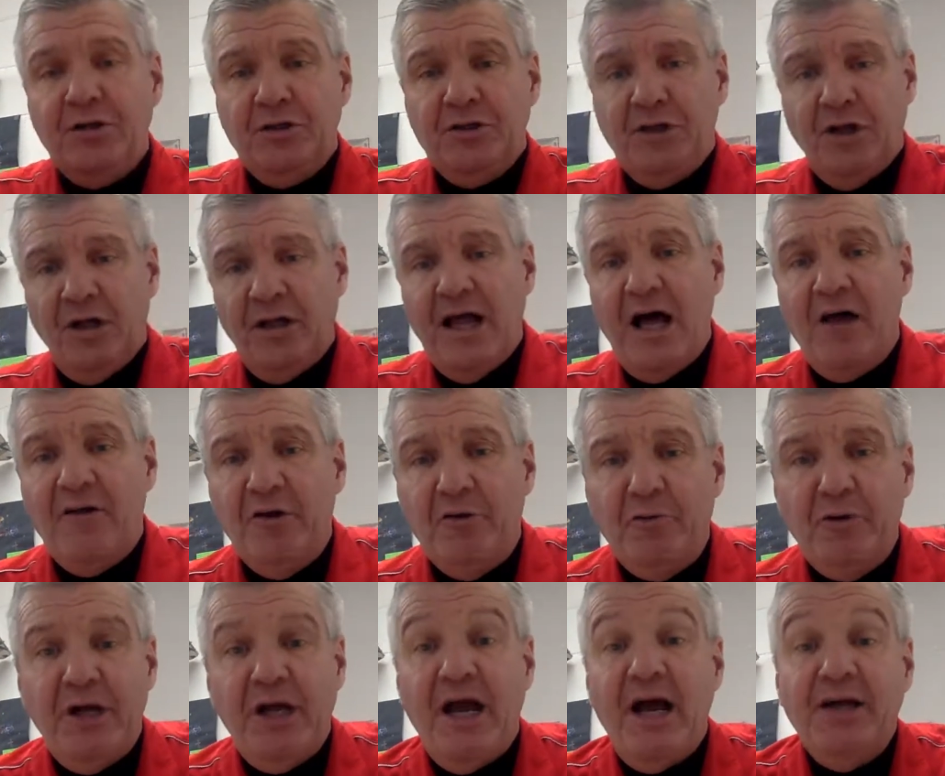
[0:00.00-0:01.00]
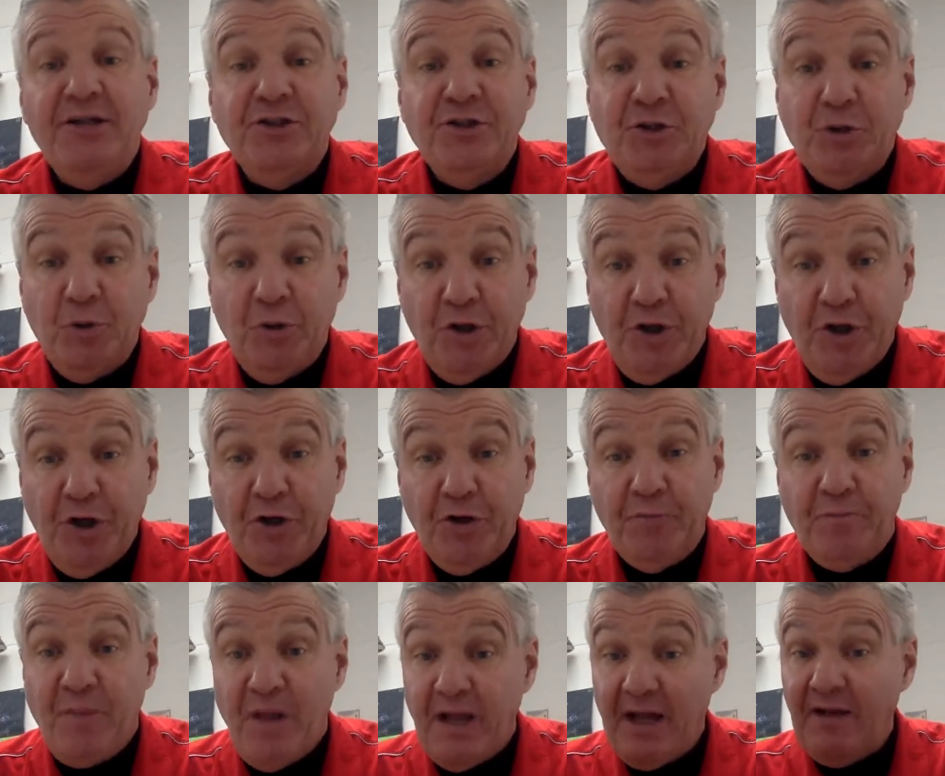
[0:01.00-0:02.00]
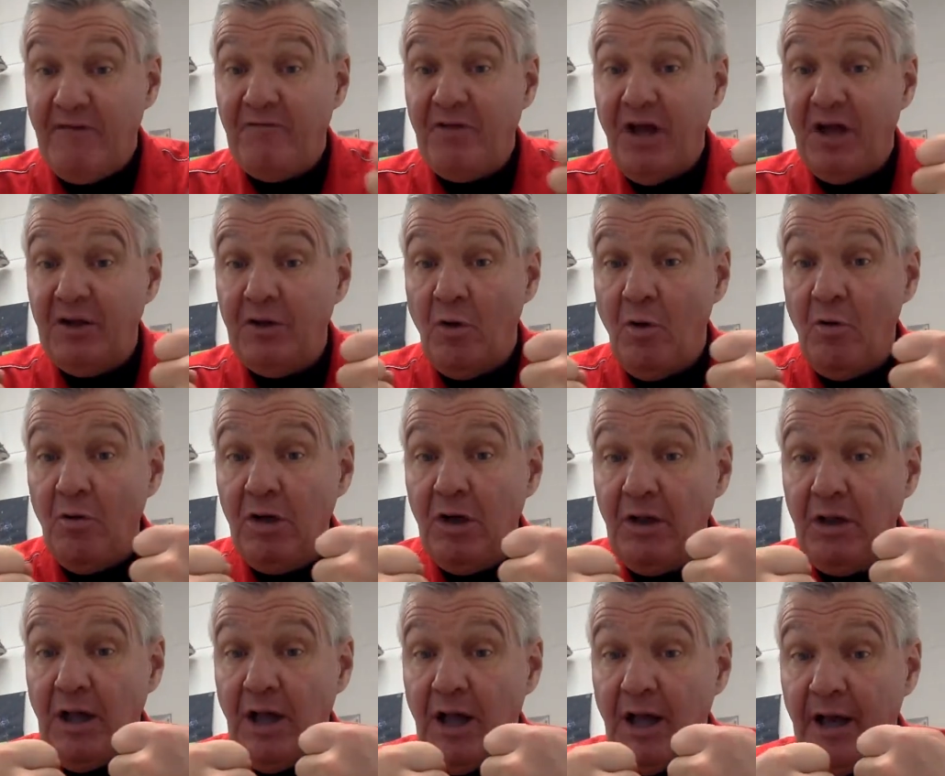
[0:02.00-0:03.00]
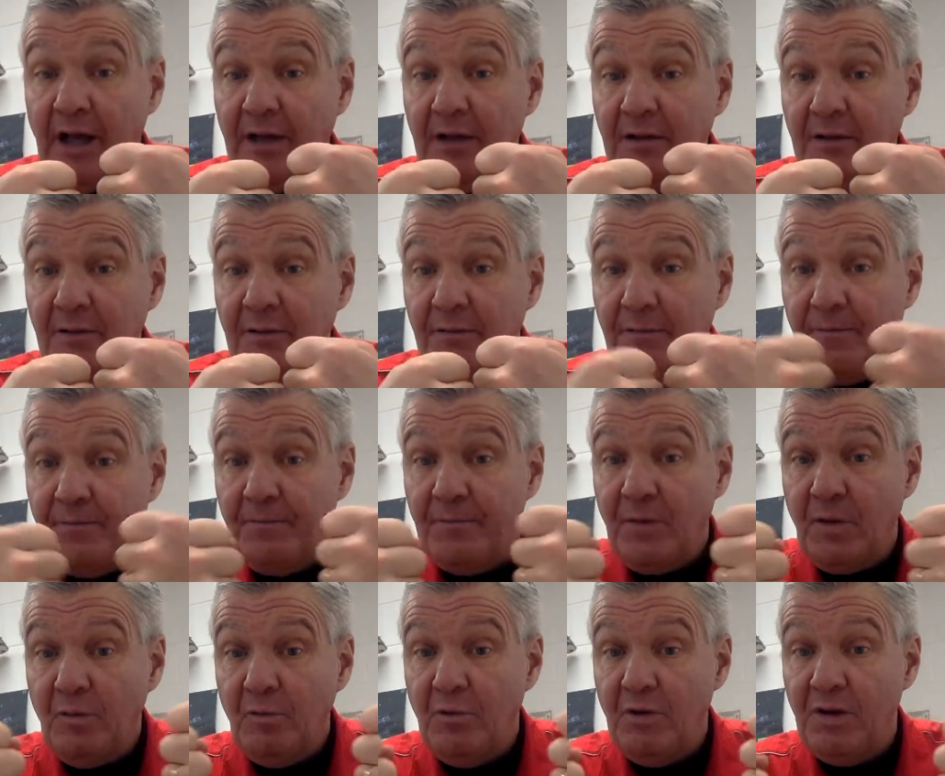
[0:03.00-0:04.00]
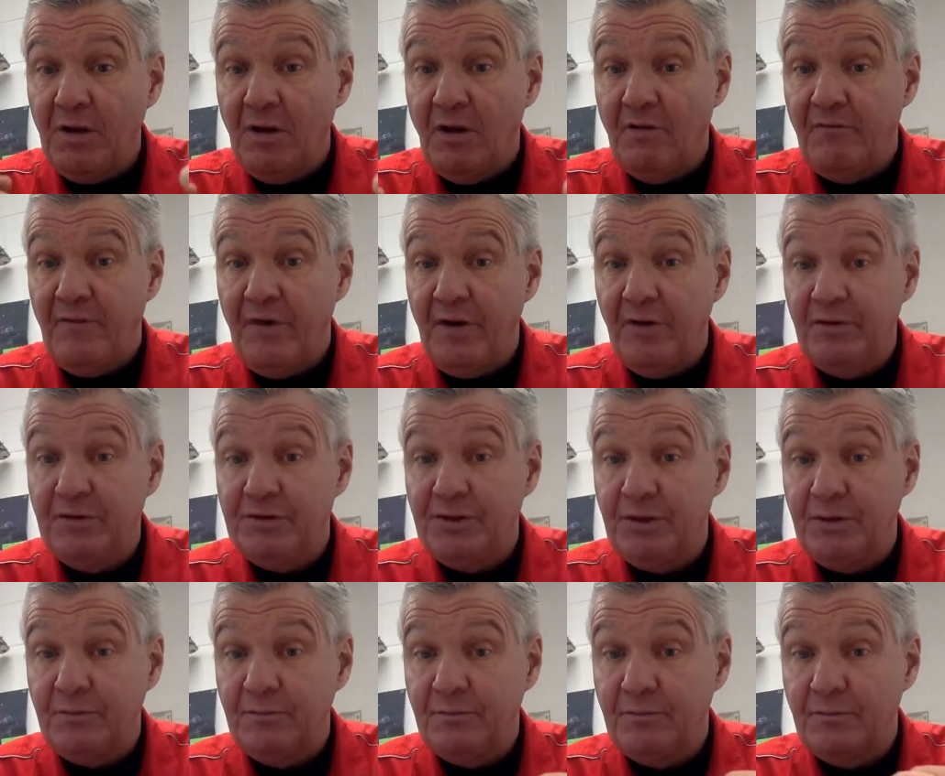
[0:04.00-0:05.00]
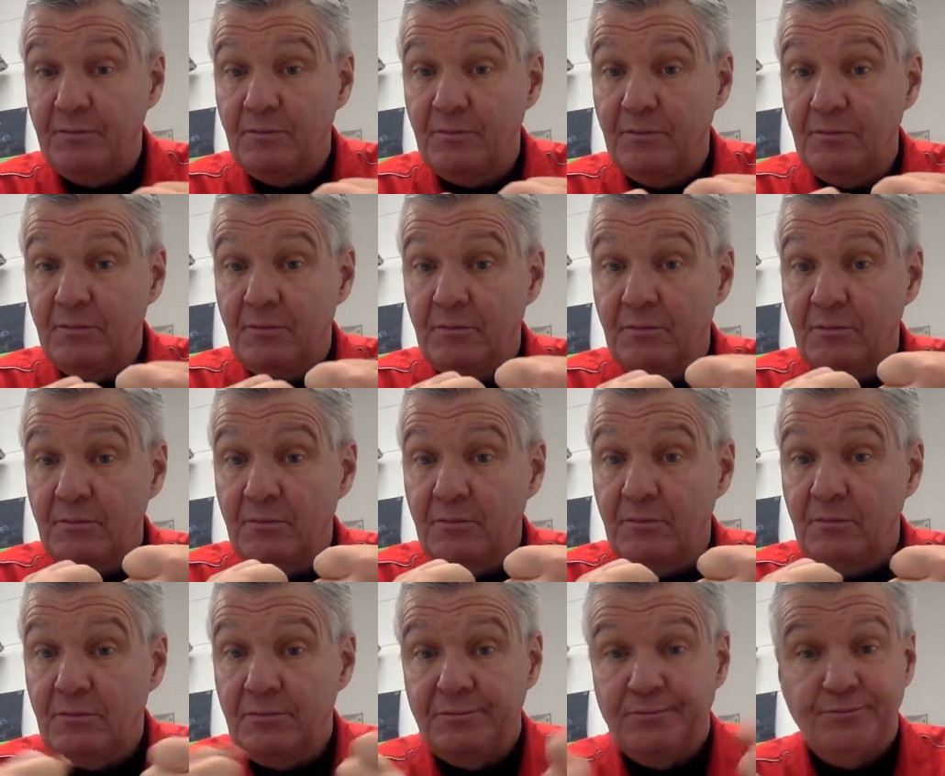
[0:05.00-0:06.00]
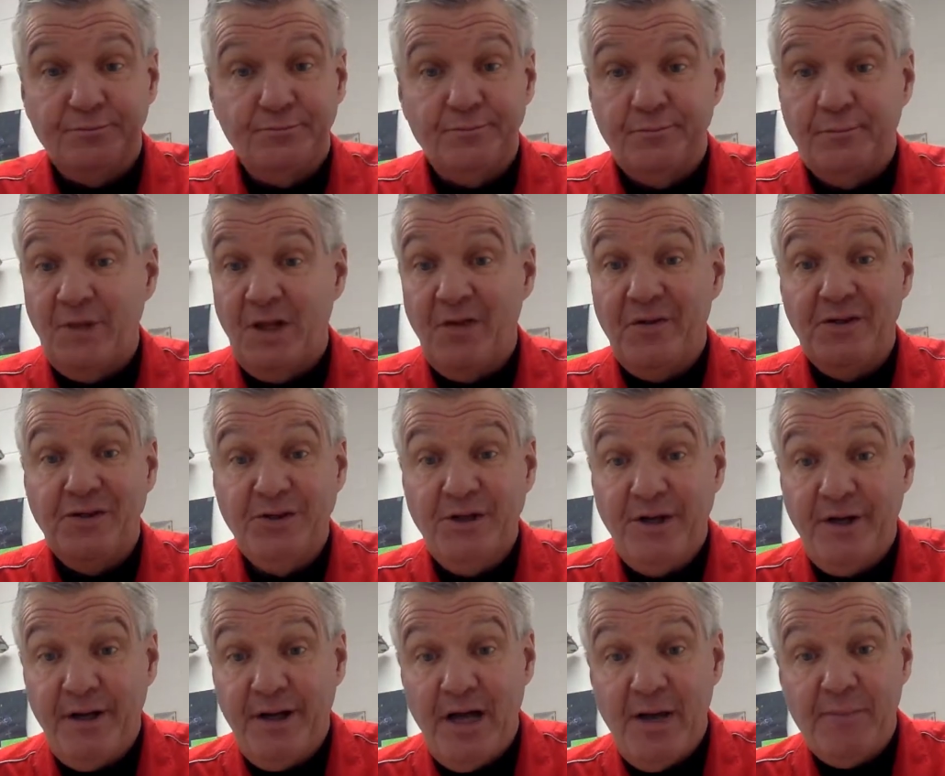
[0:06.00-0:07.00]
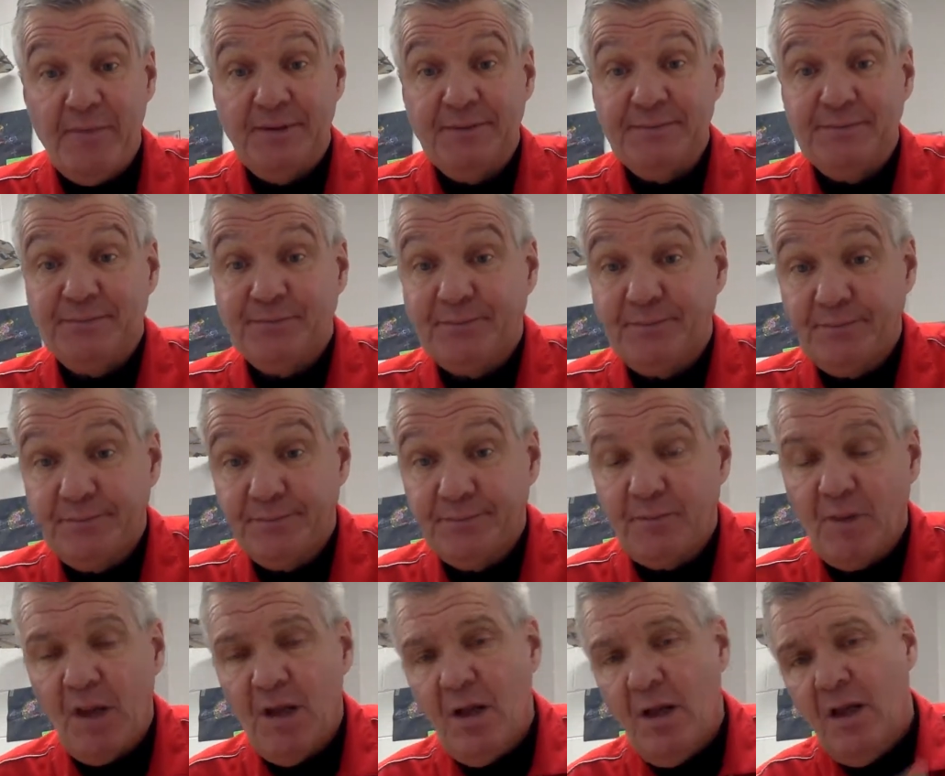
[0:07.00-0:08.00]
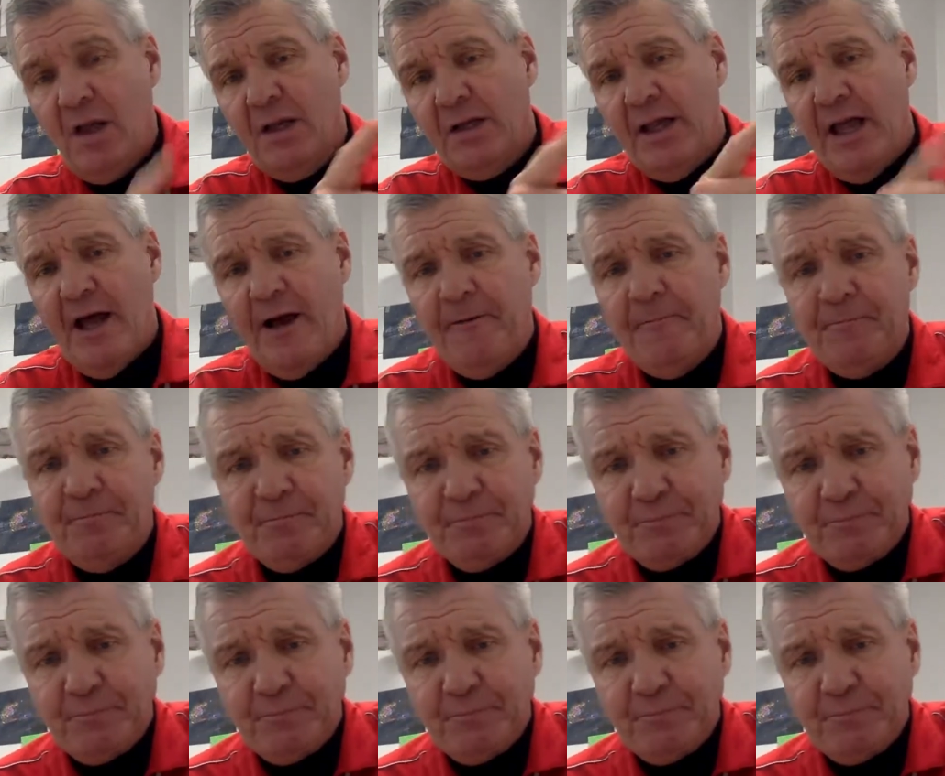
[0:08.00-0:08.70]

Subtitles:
to allow the reaction to occur. If they don't collide with enough energy, nothing's going to happen. Now,